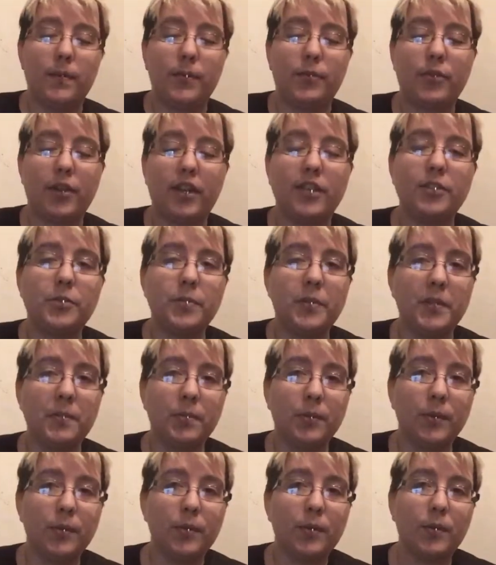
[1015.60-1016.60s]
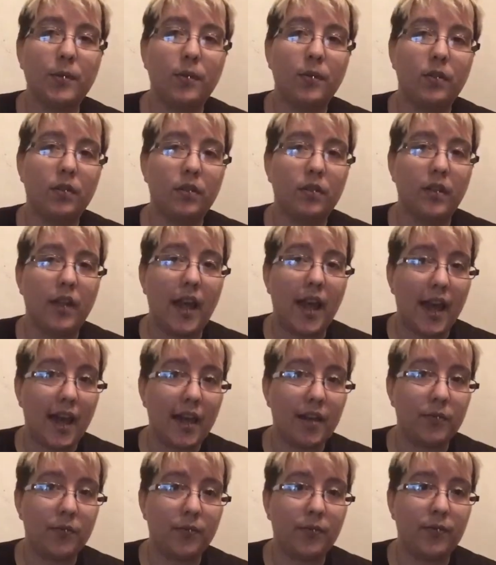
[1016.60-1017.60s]
trans people
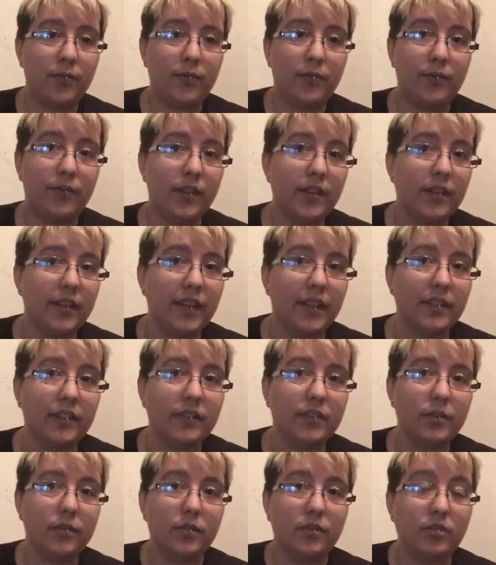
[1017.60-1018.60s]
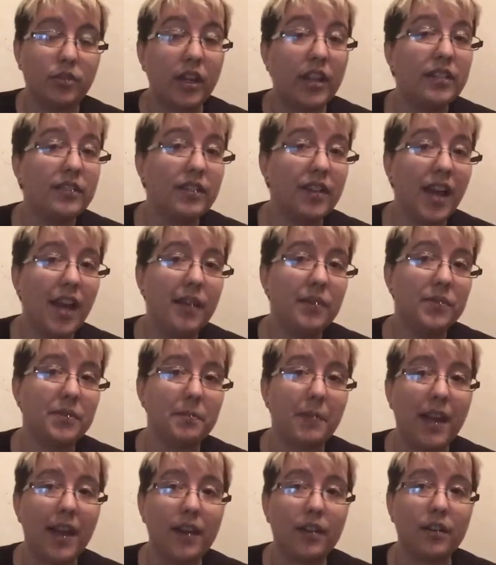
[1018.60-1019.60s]
have feelings. Trans lives
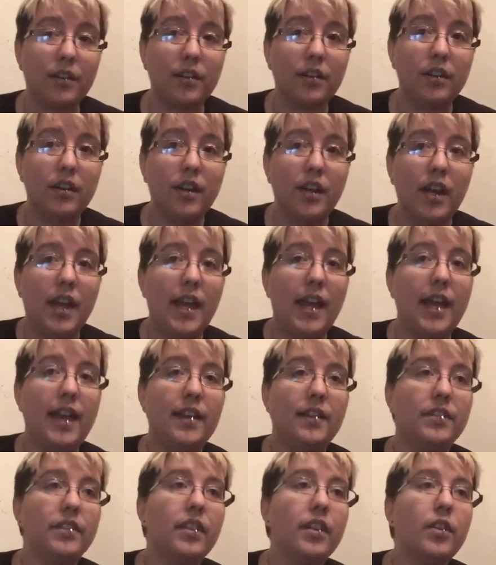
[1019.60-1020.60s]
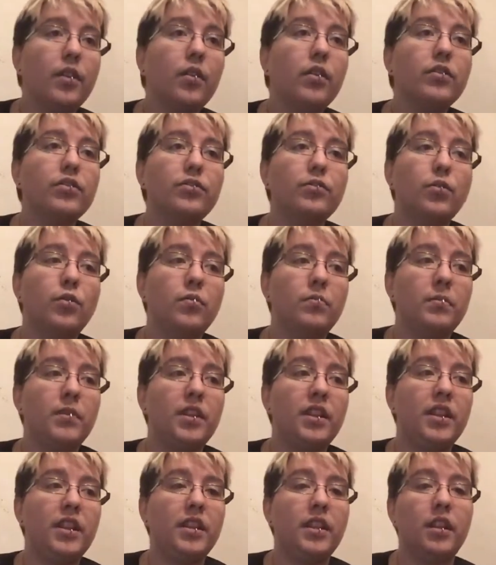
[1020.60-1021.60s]
matter. And there are so
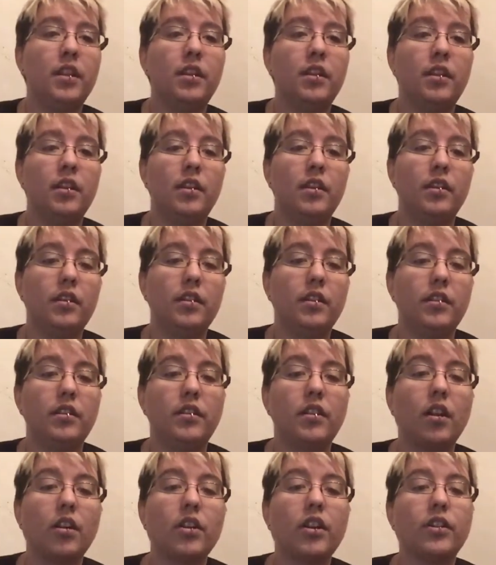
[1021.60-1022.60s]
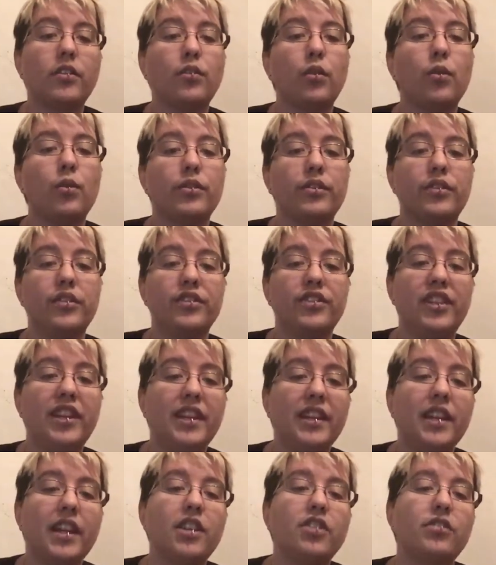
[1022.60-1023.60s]
many young adults and
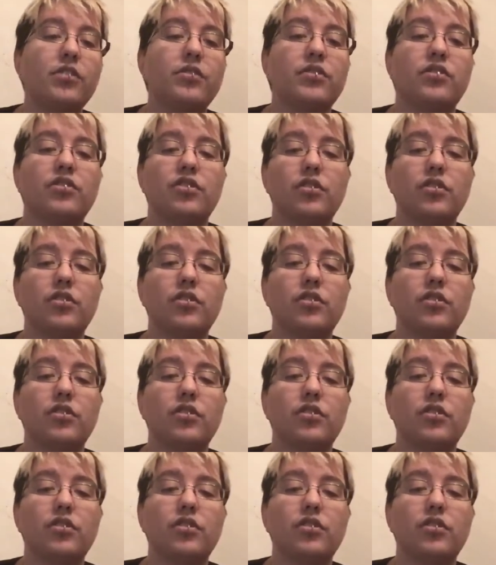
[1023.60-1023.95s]
teenagers and